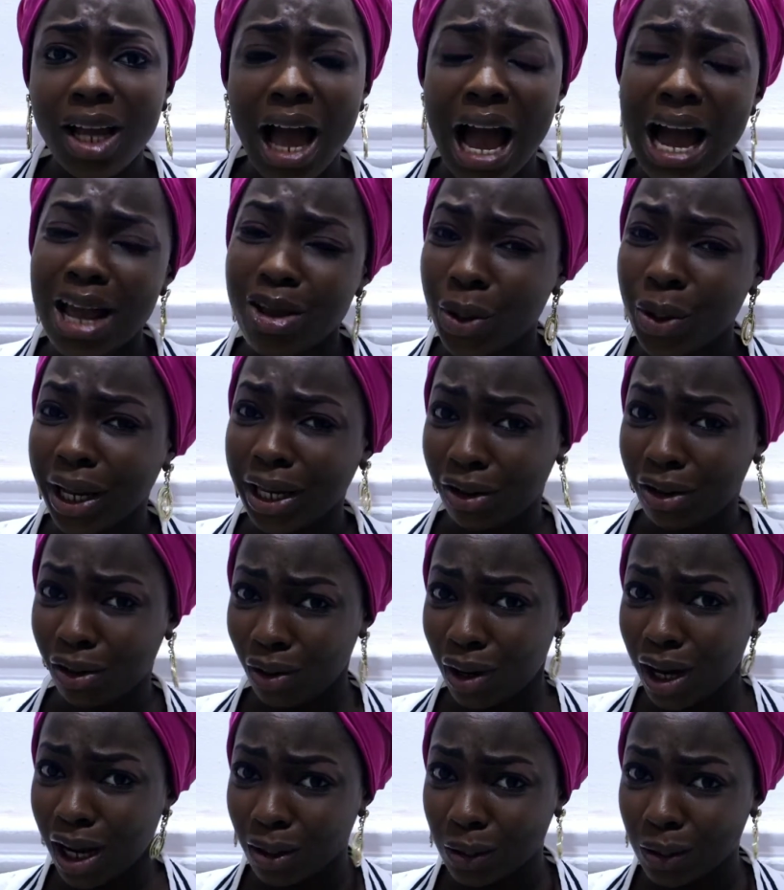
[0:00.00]
and you are in your
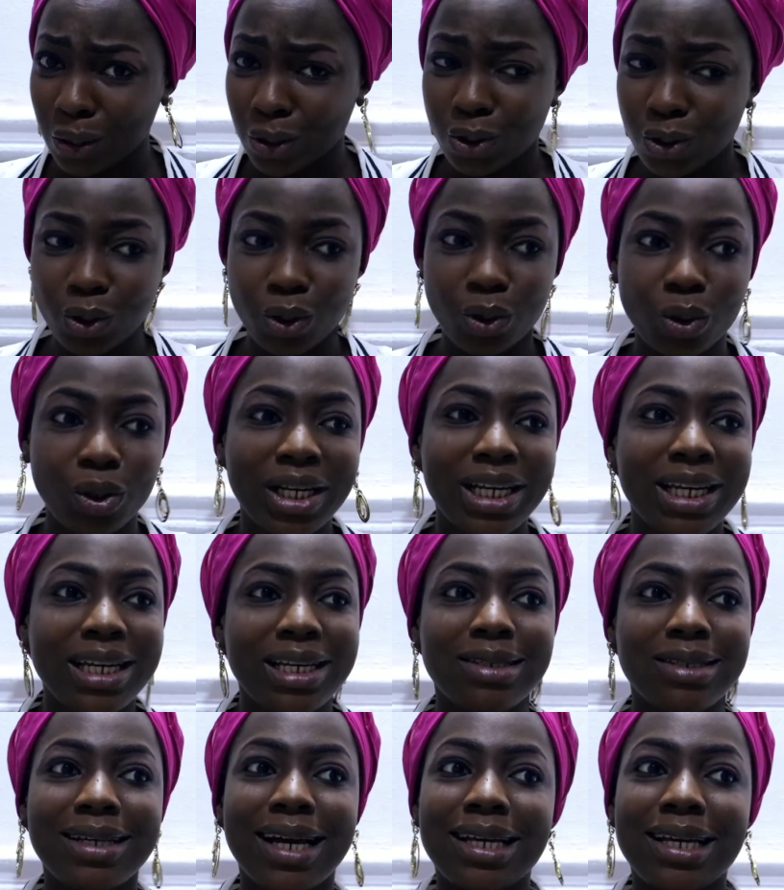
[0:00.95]
house. So
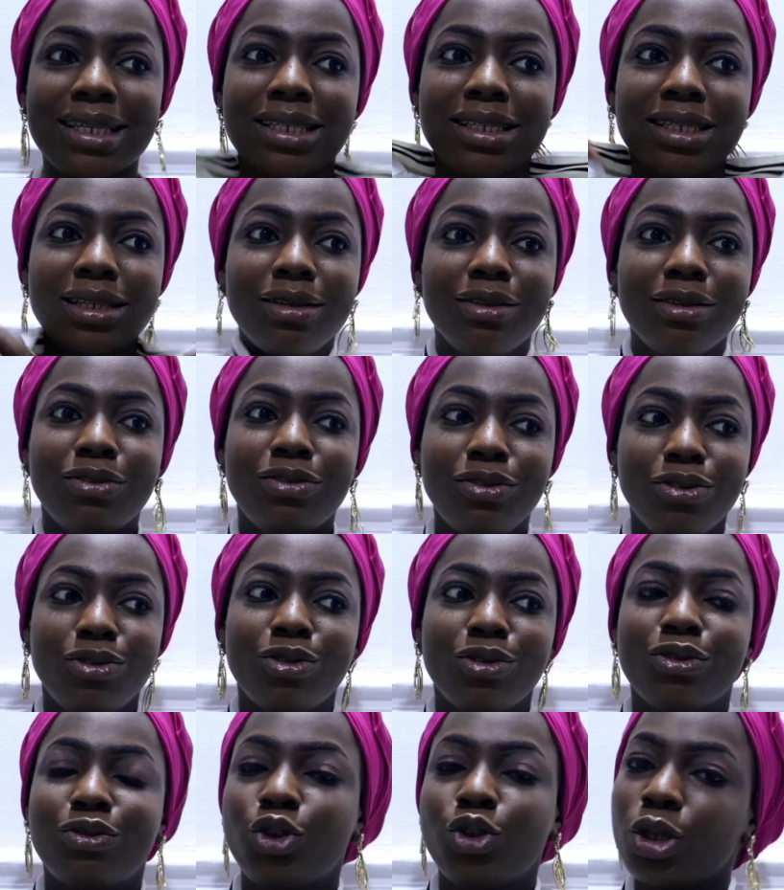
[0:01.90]
it's not as if
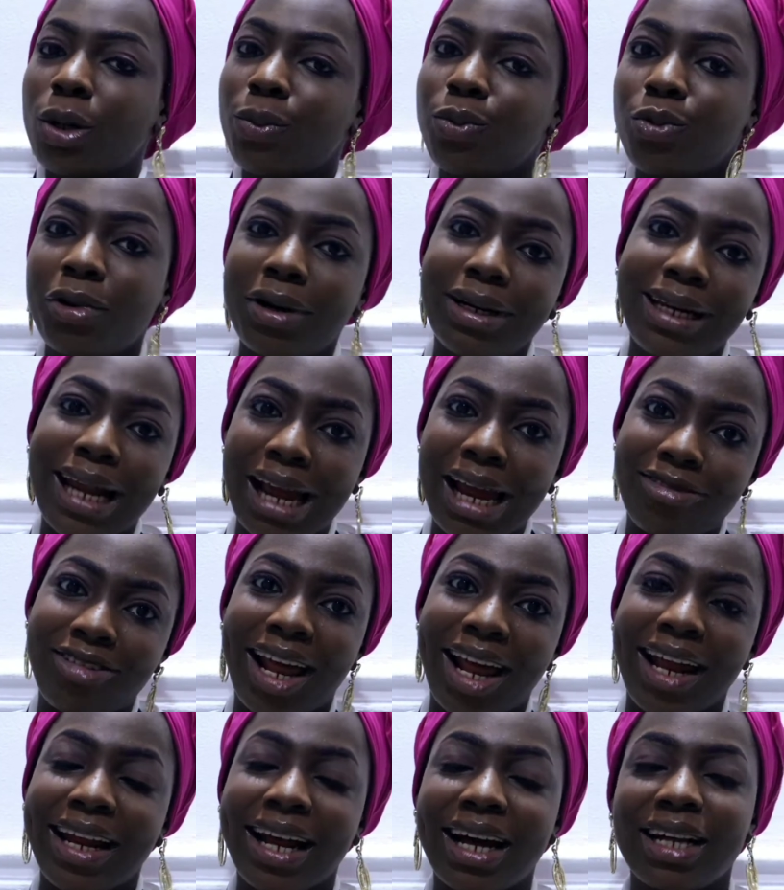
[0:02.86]
you've chopped one life
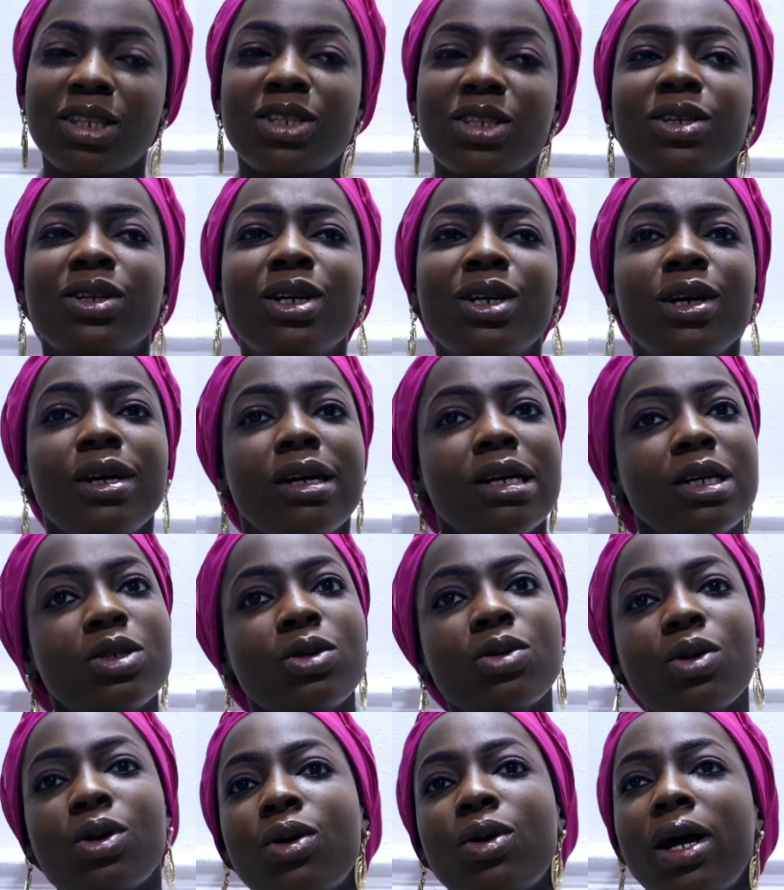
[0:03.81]
like that.
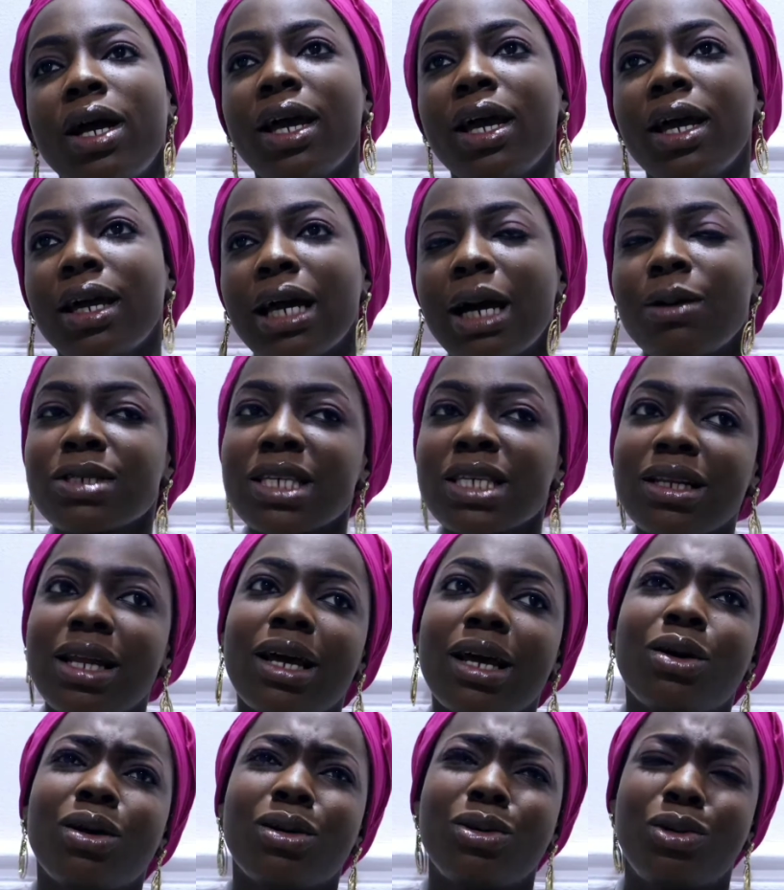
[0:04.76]
So hey, I wasn't
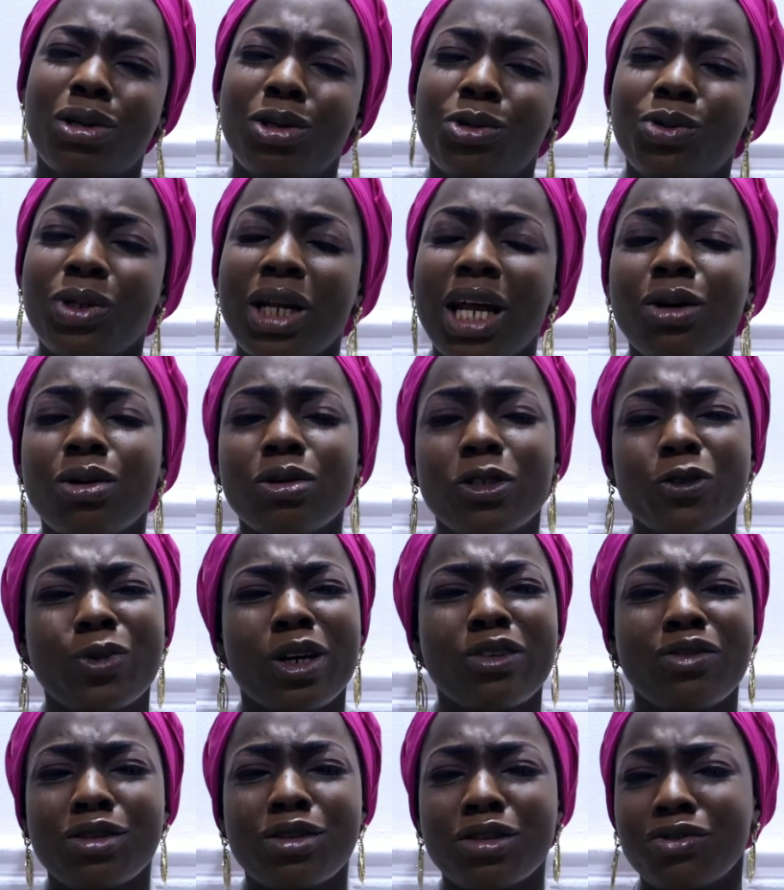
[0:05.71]
like, God, will I go to
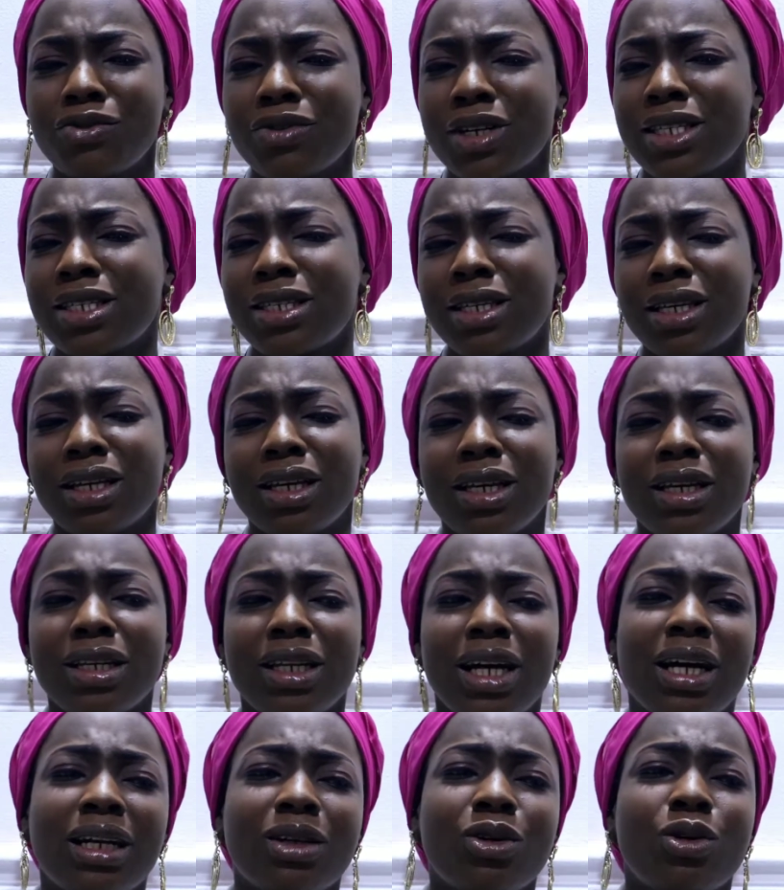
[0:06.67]
private university again
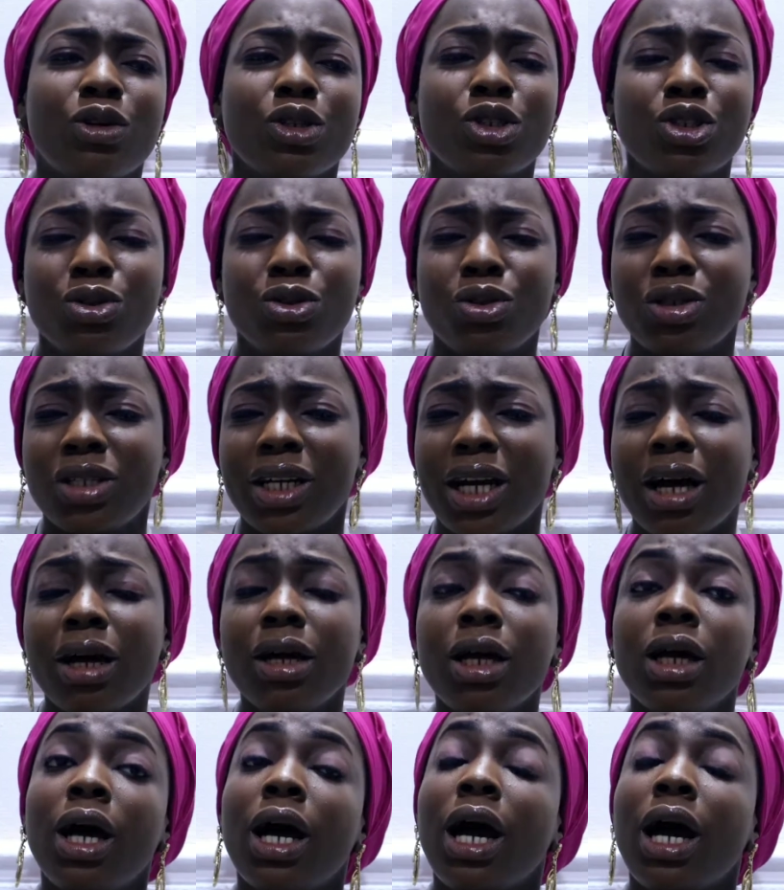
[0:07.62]
and continue that?